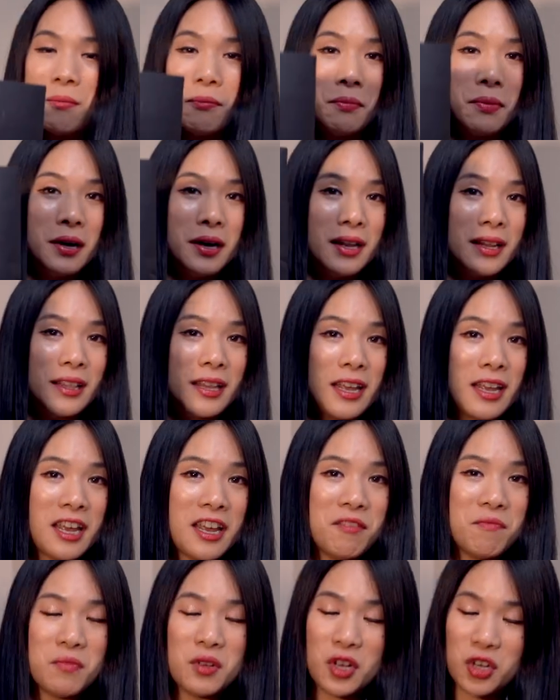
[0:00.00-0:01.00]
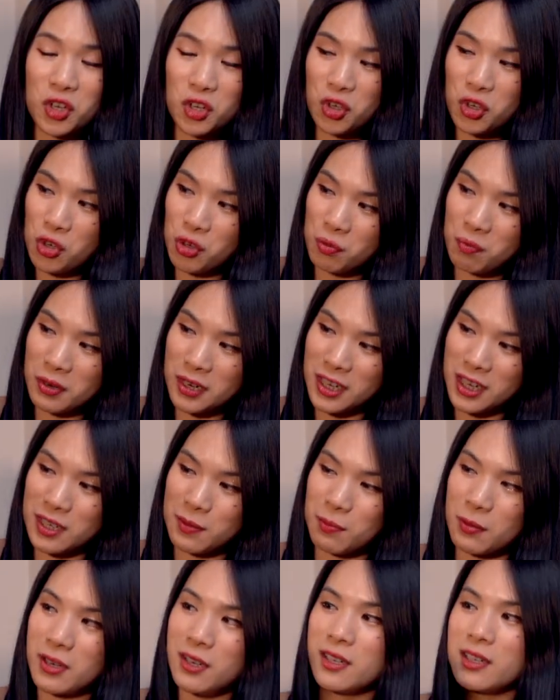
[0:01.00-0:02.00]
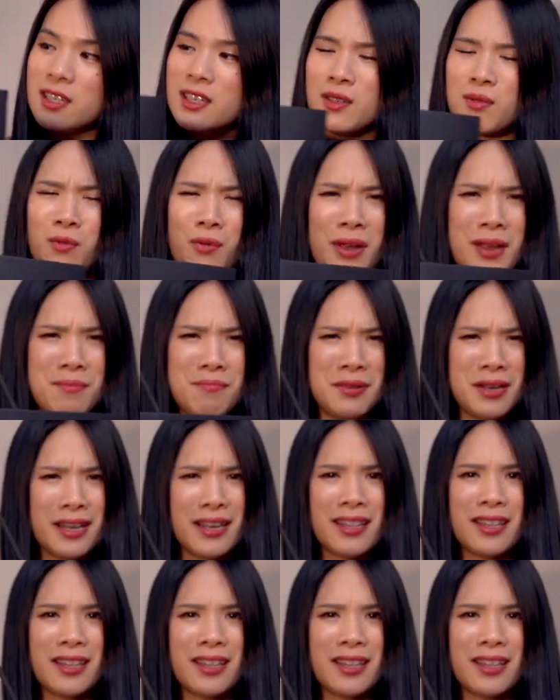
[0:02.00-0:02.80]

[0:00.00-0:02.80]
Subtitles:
but they gave me a humongous box. It's way bigger